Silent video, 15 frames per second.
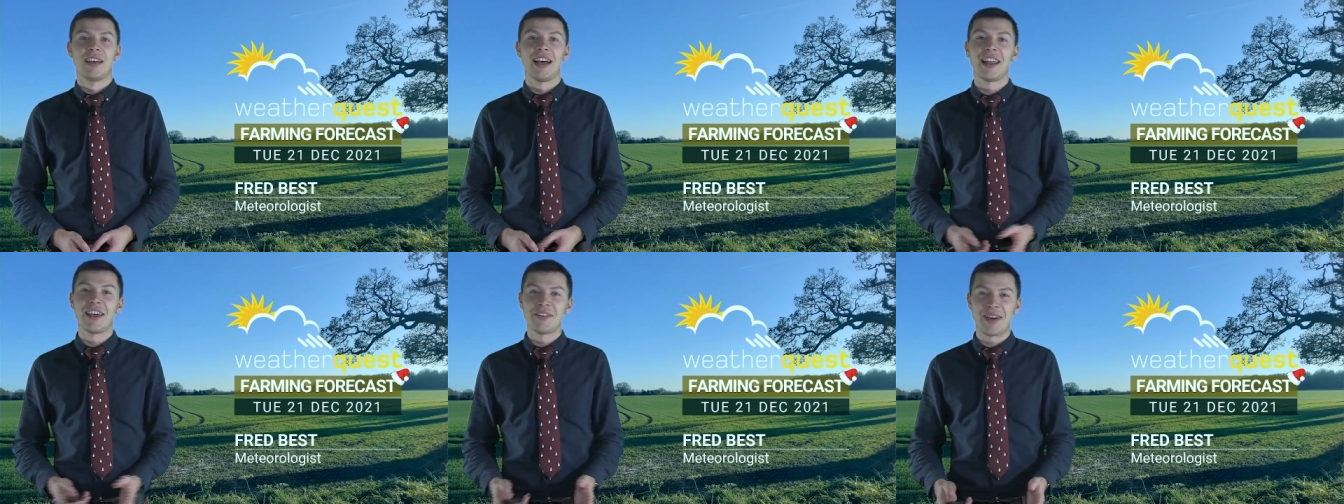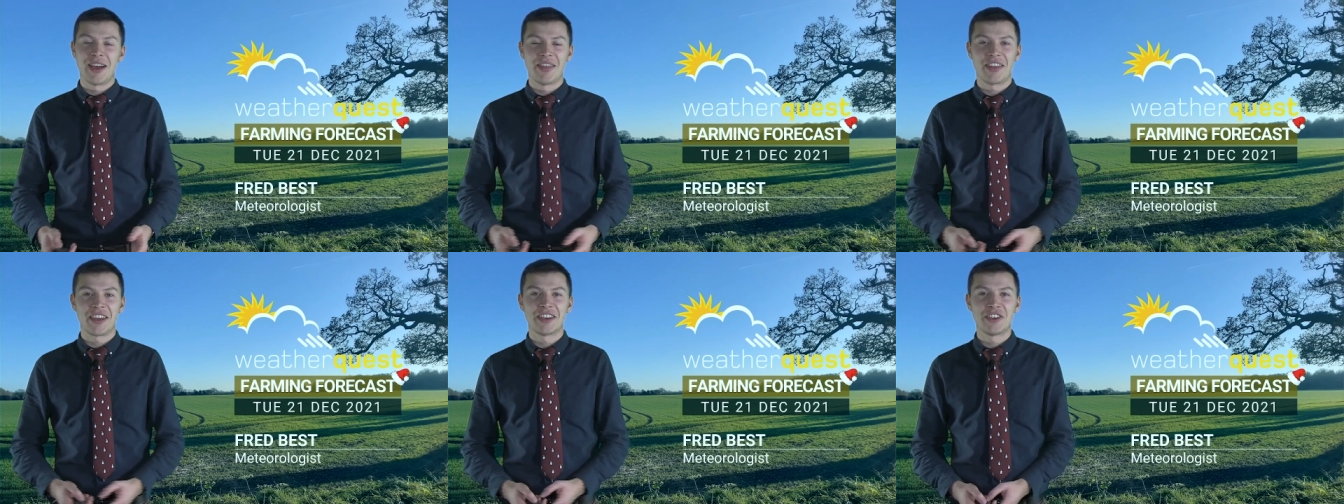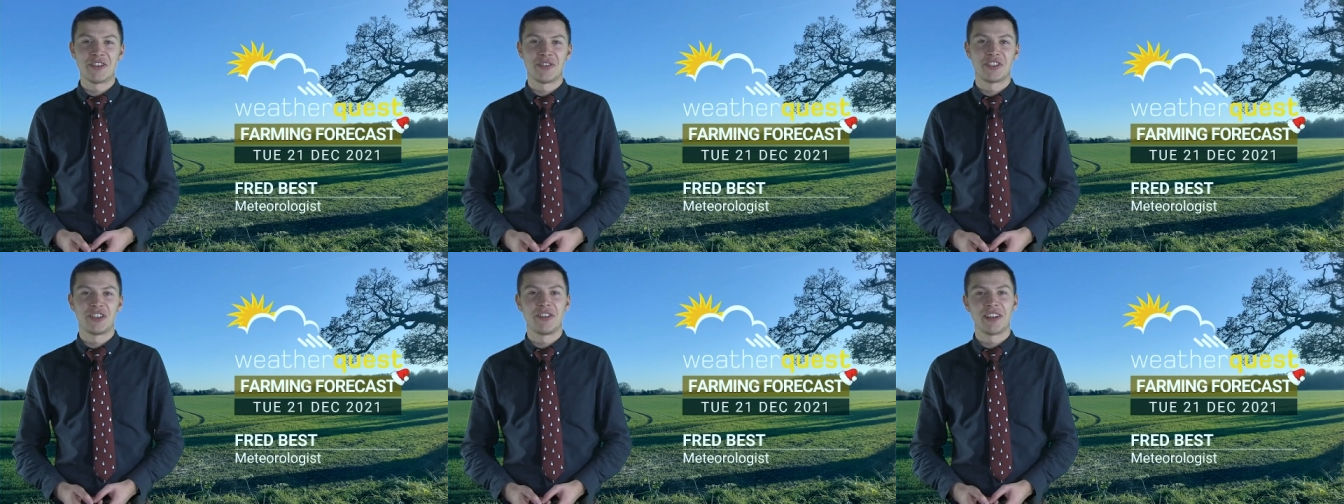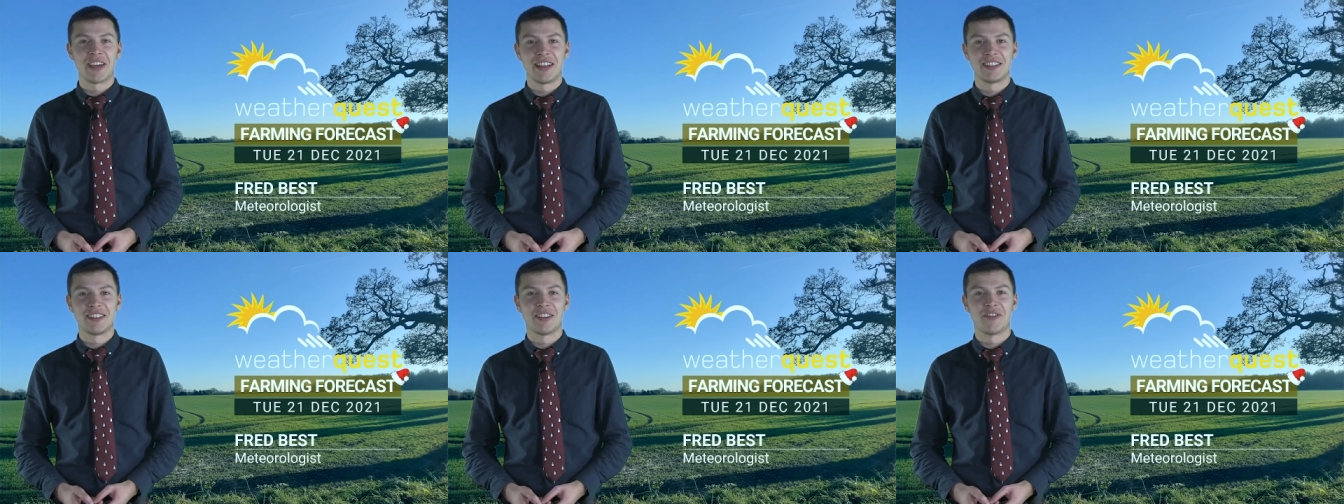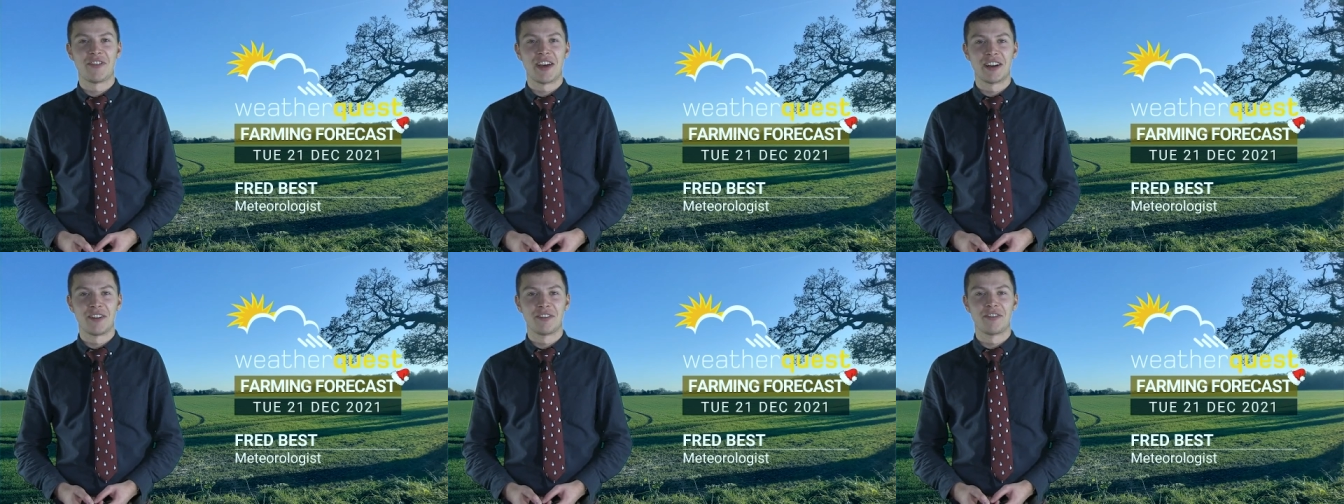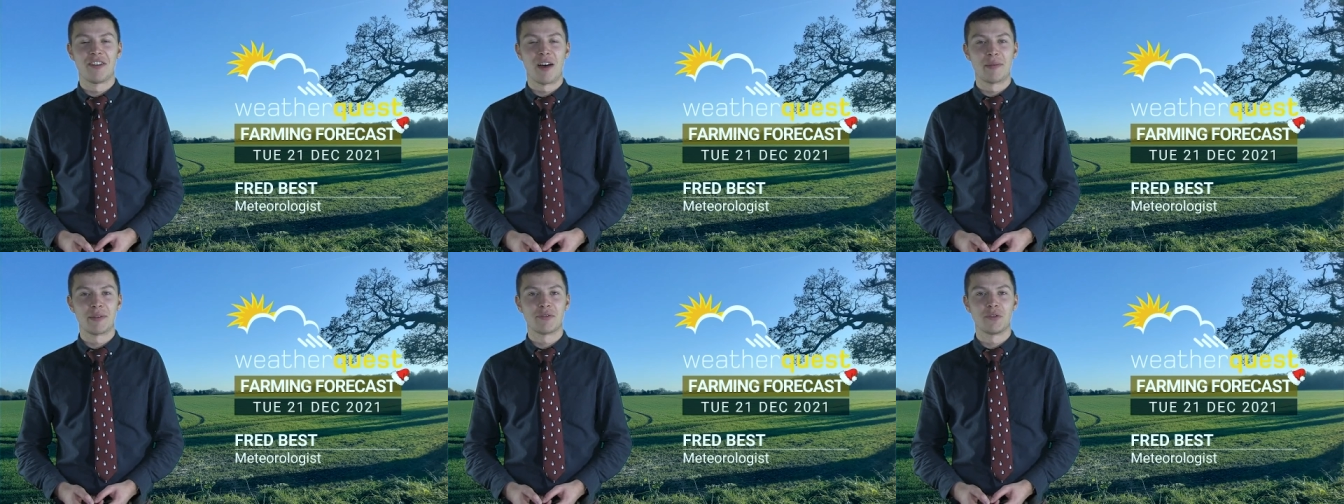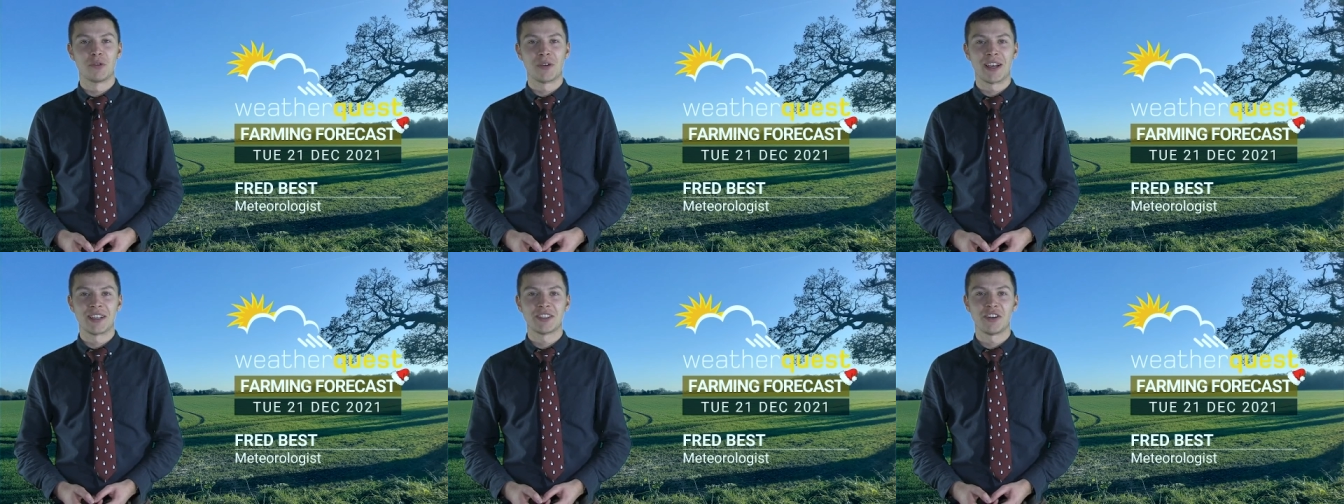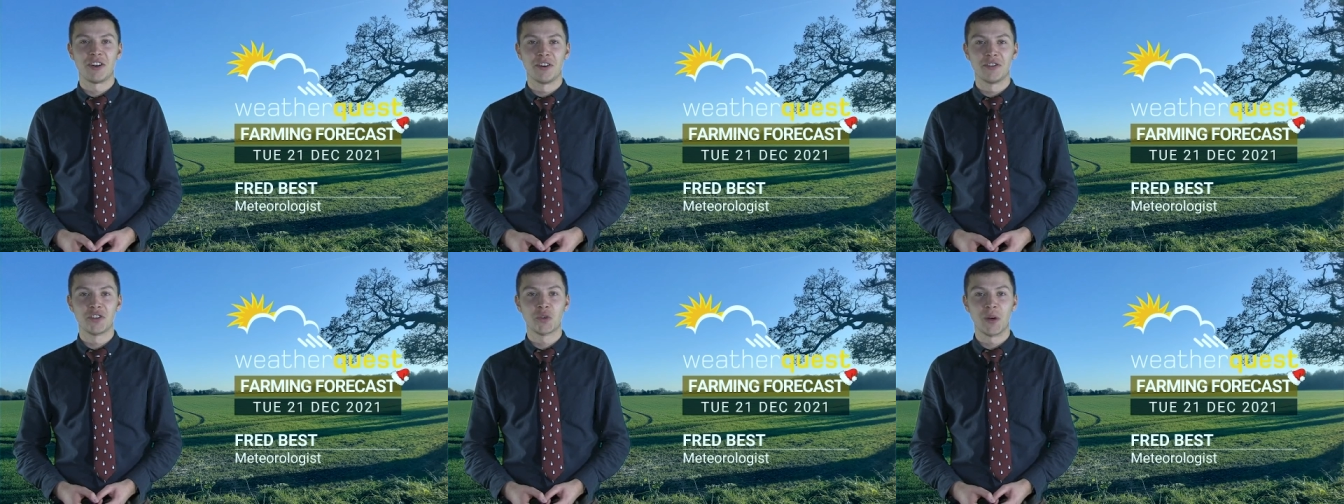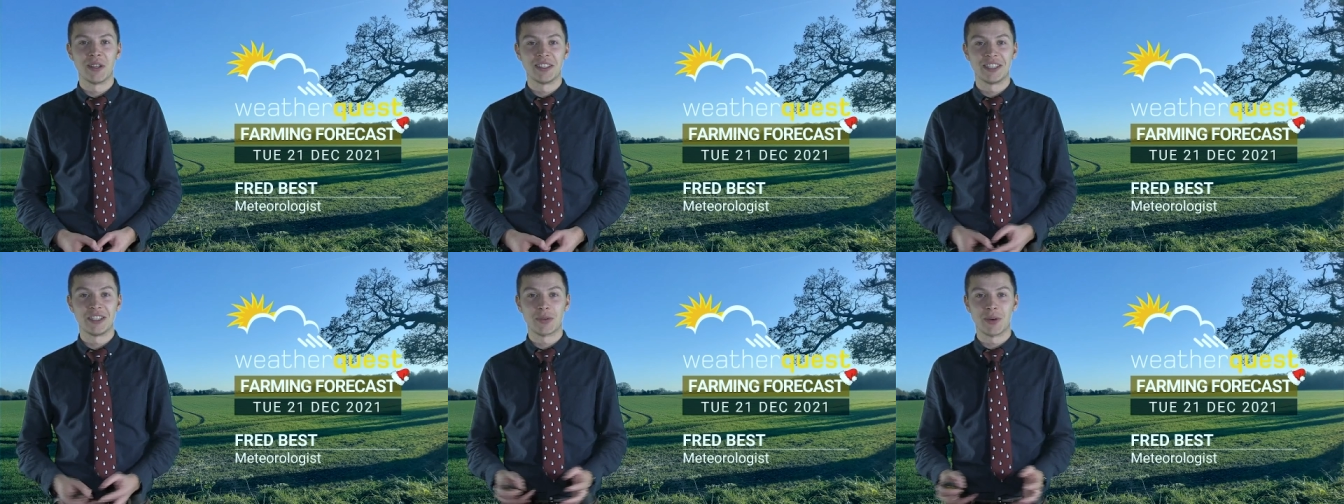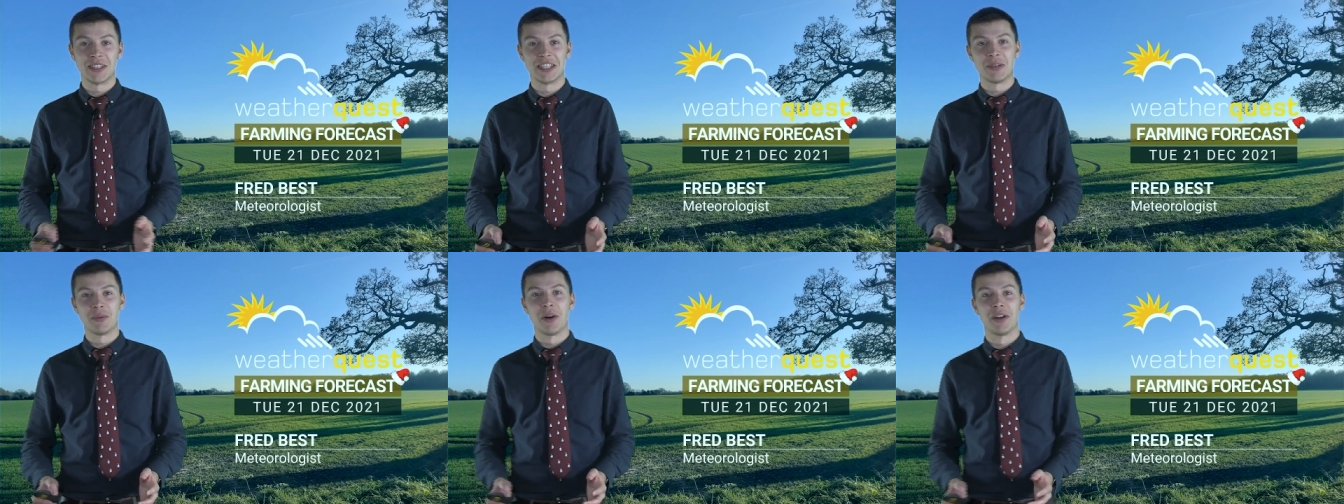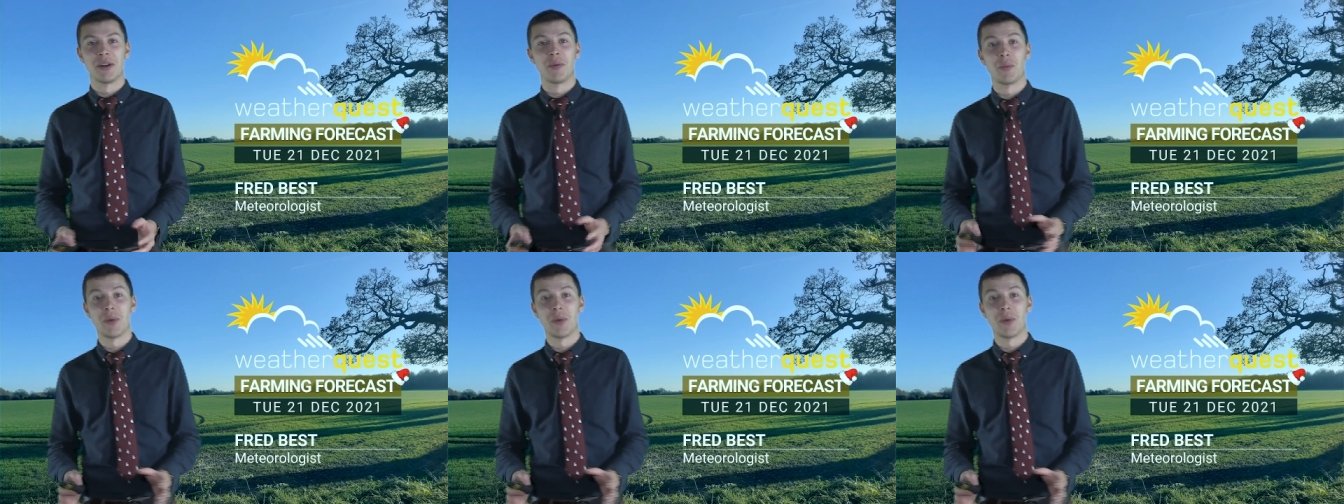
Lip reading: Hello, and thank you for tuning in to the final farming forecast of 2021.